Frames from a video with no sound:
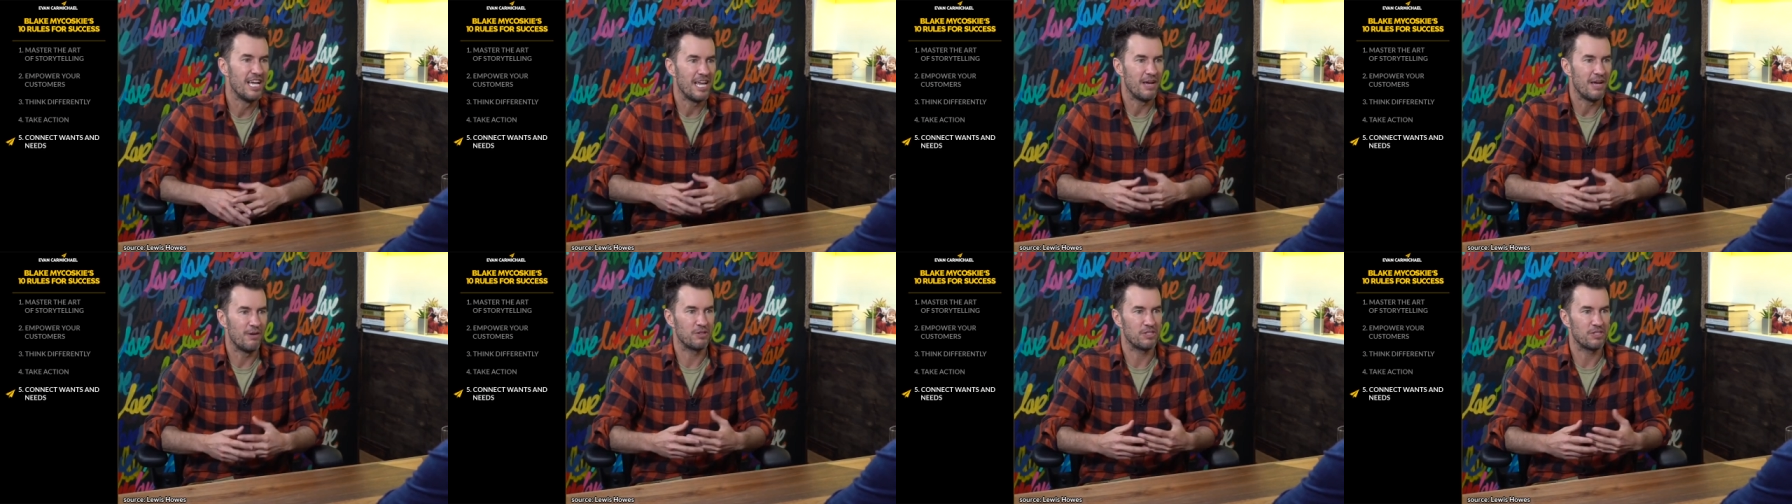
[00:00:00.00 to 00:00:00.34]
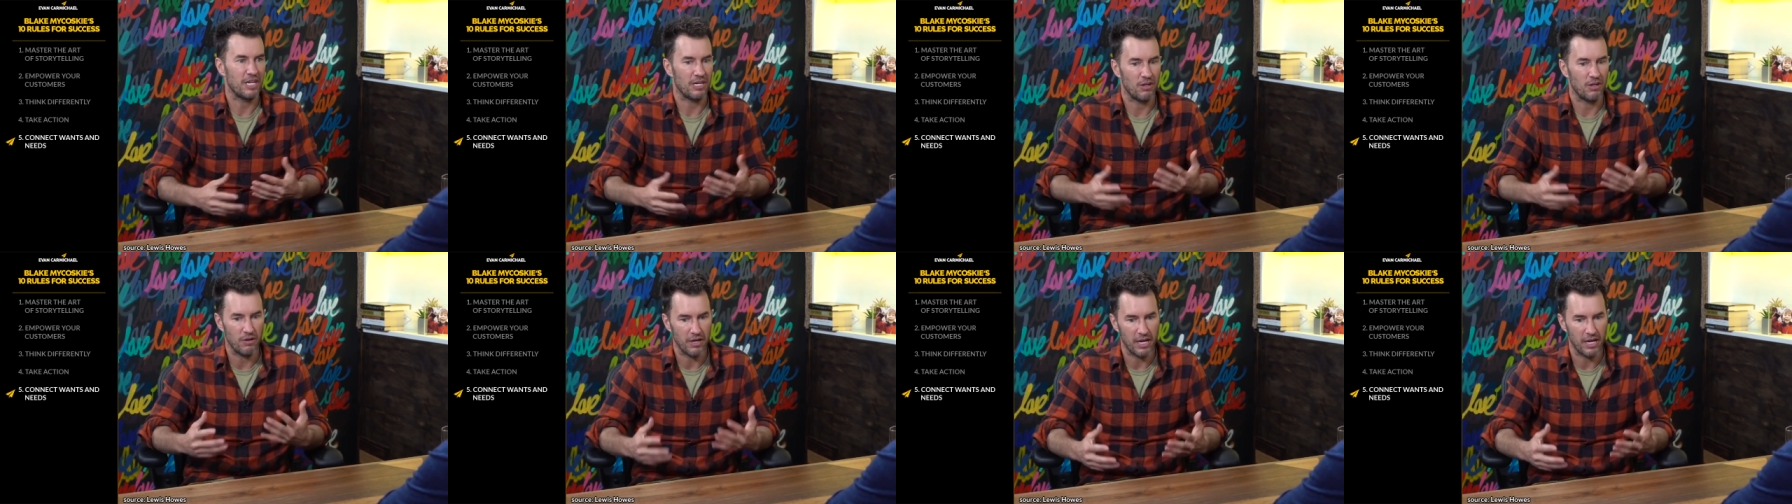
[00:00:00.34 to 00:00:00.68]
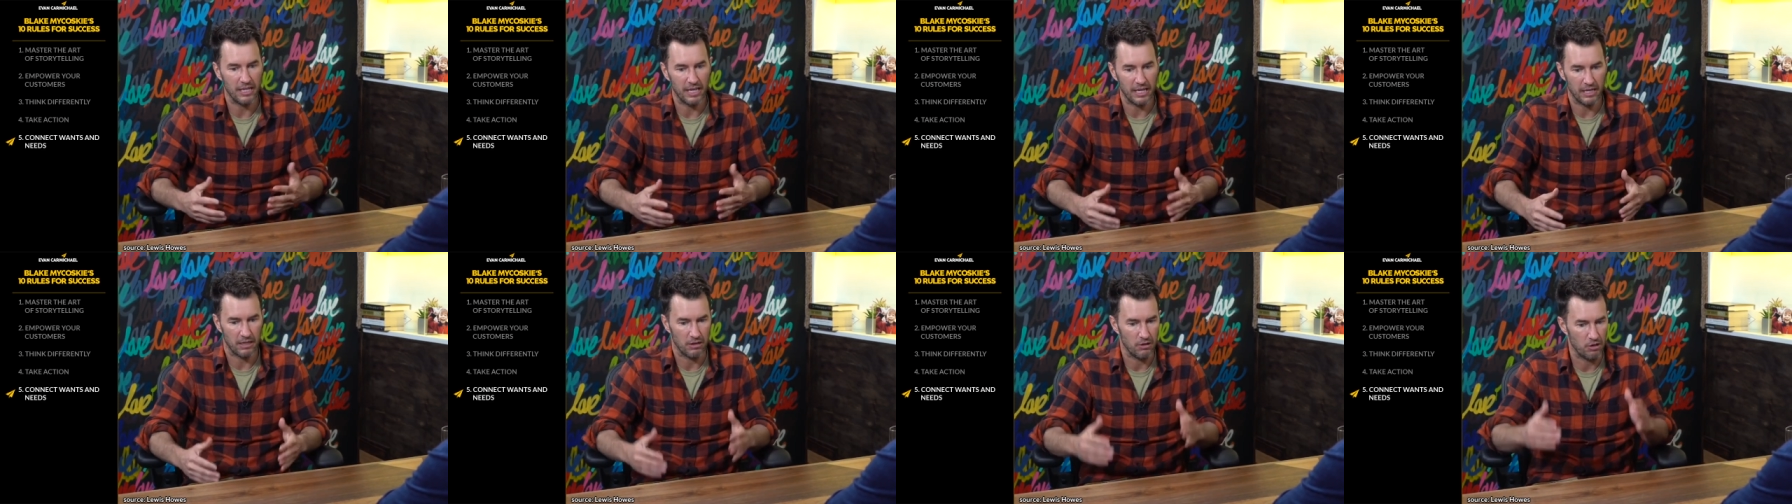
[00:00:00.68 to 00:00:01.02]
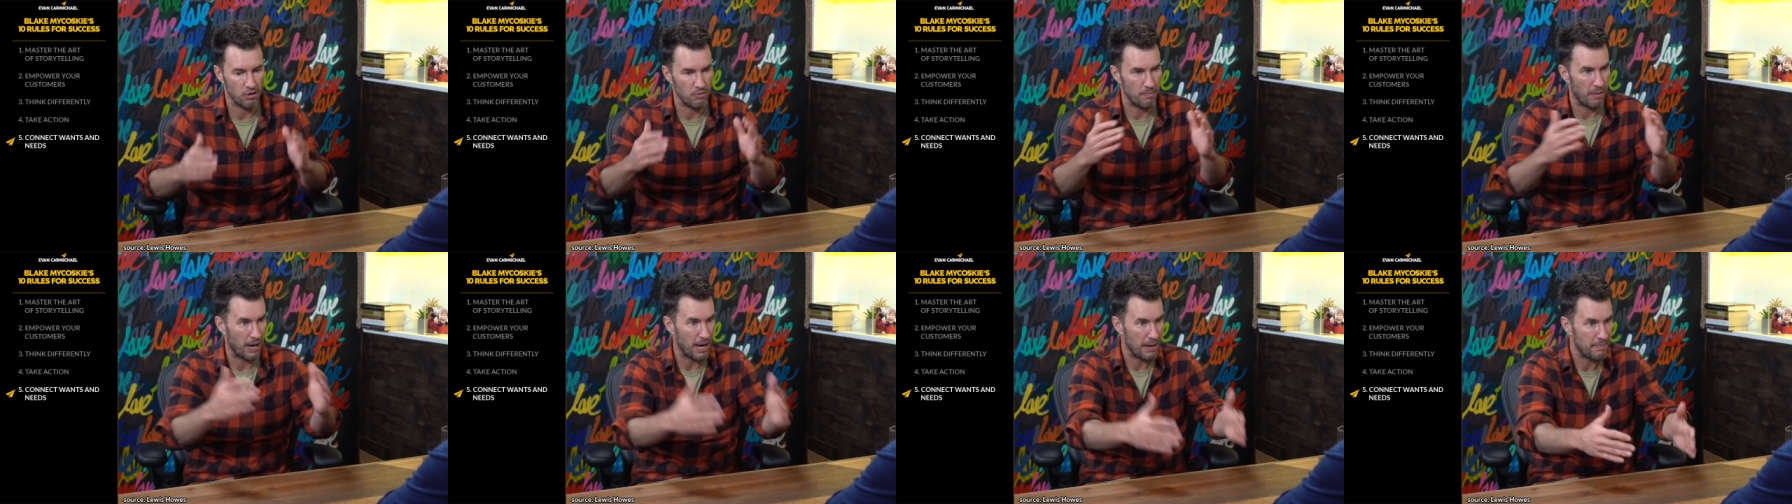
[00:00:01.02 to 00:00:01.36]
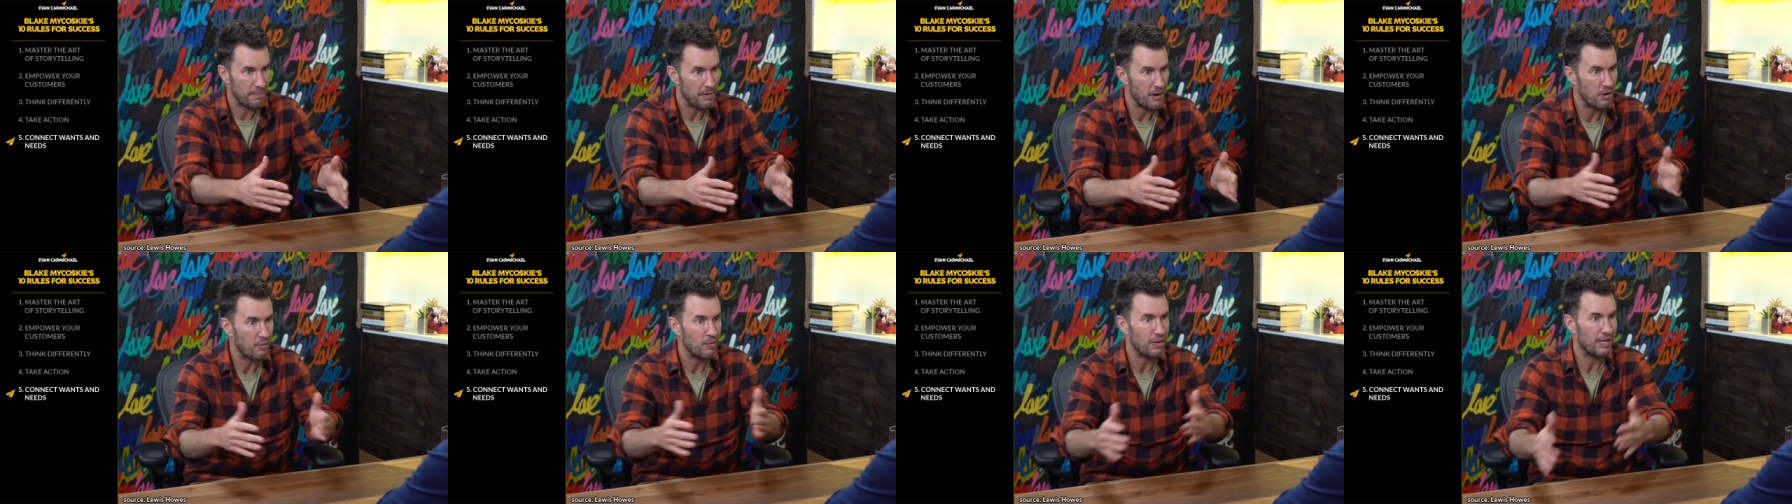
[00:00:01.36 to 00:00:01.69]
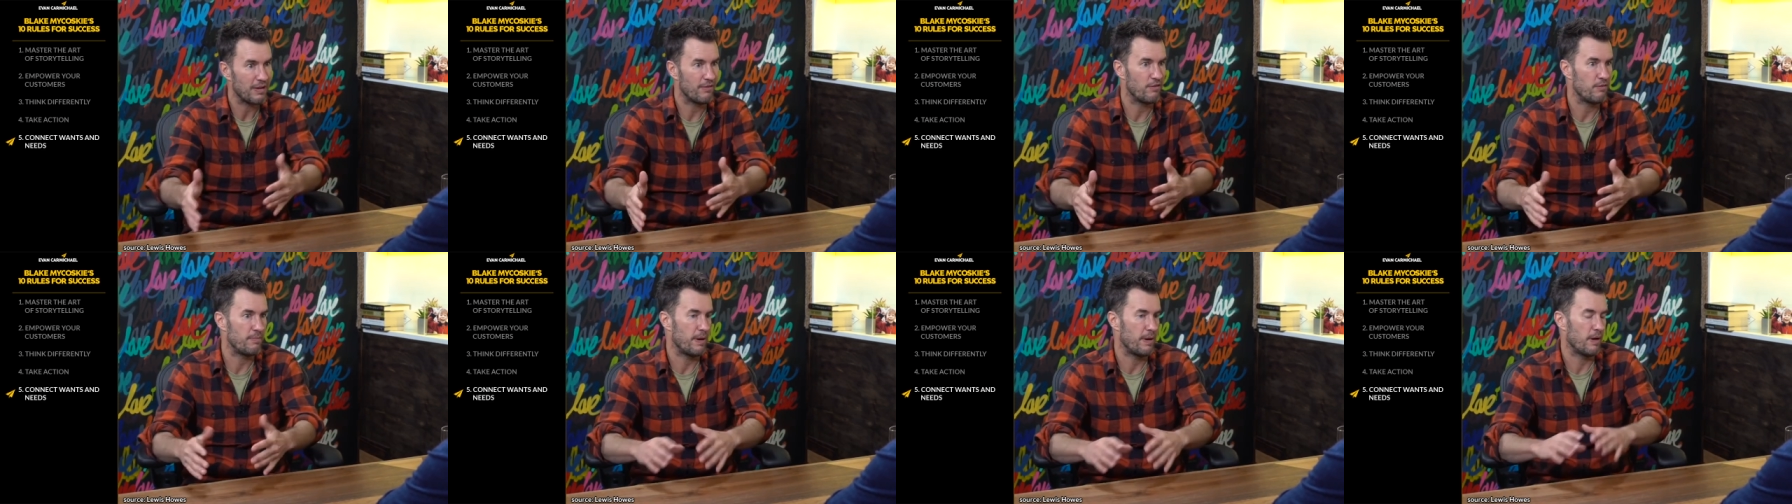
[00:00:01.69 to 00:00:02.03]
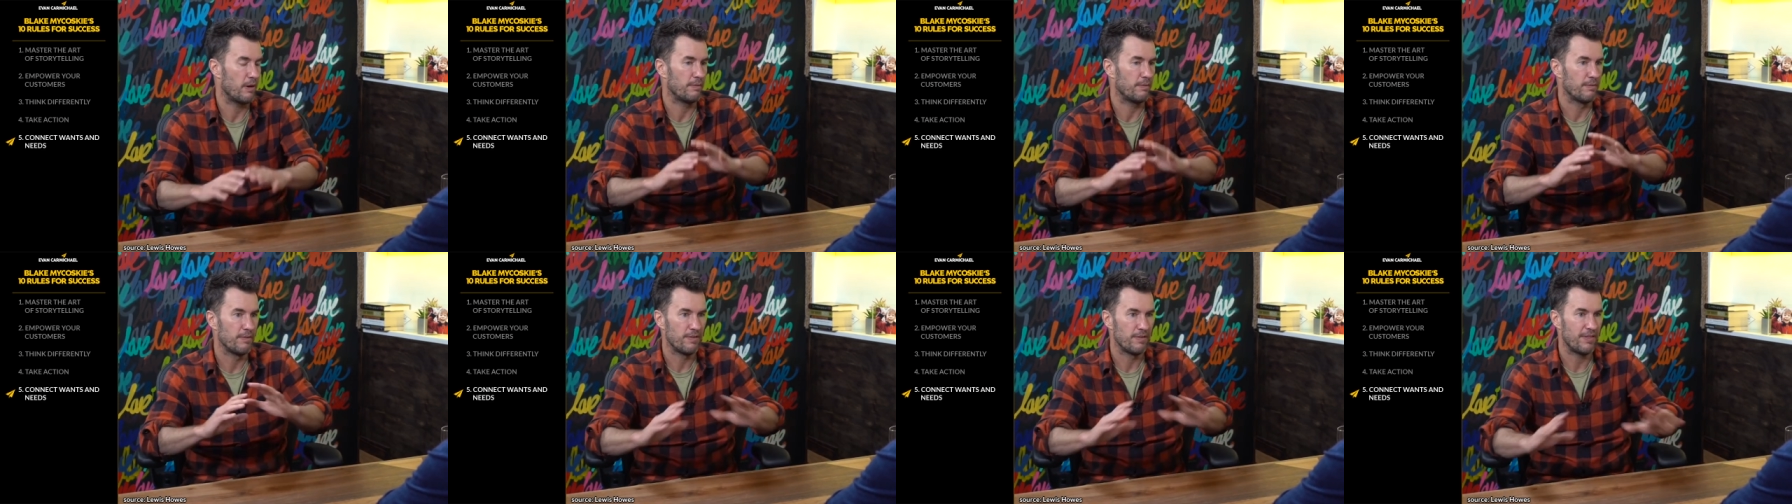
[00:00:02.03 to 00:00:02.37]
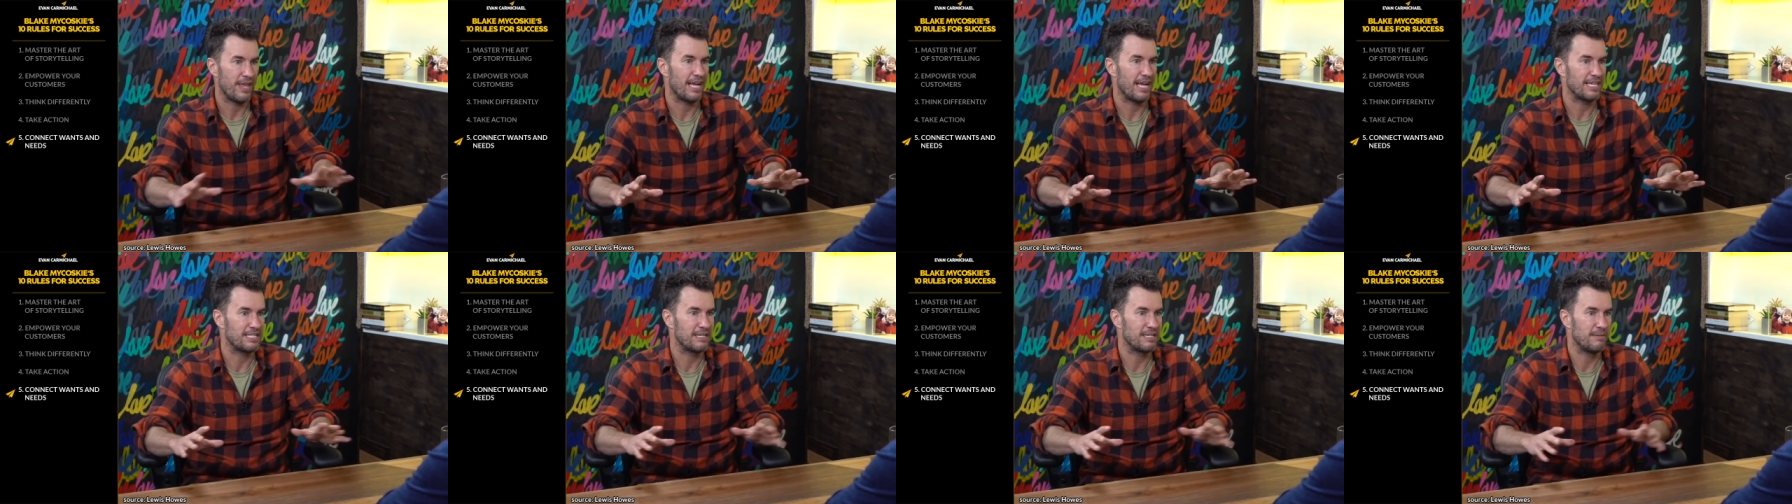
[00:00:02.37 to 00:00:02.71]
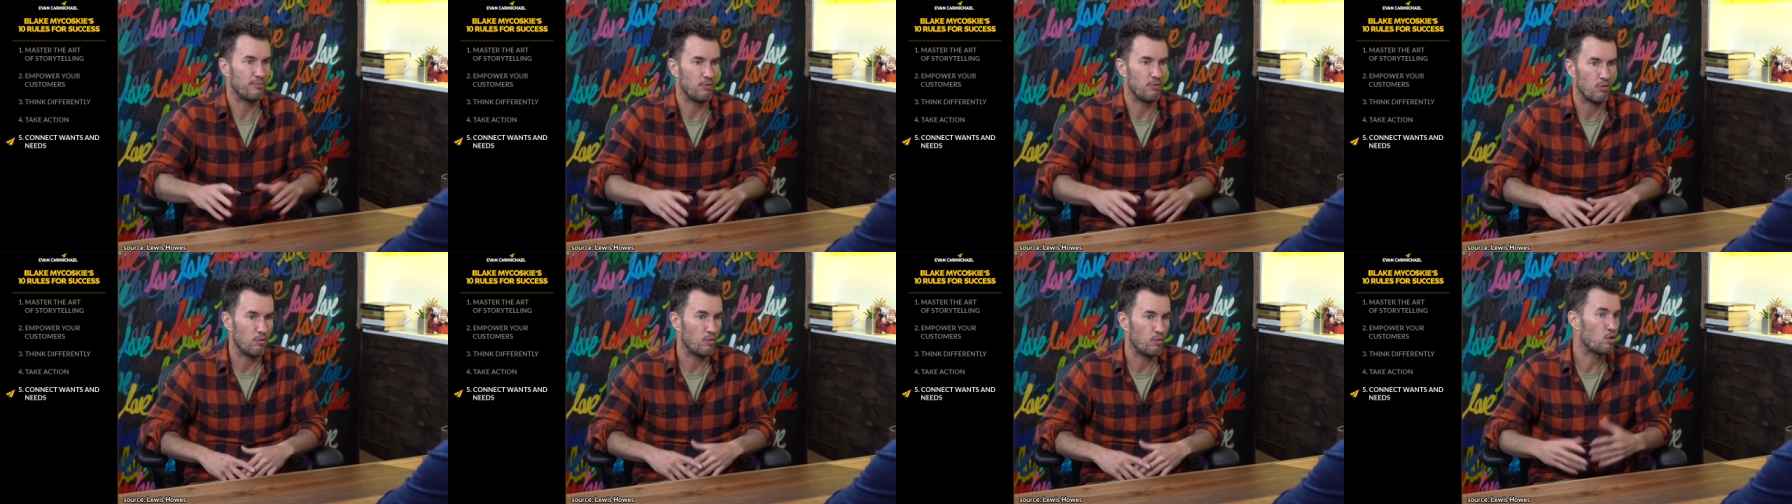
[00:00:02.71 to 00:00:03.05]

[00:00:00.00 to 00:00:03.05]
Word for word: It was like, okay, like you buy a pair, we give a pair. That simple.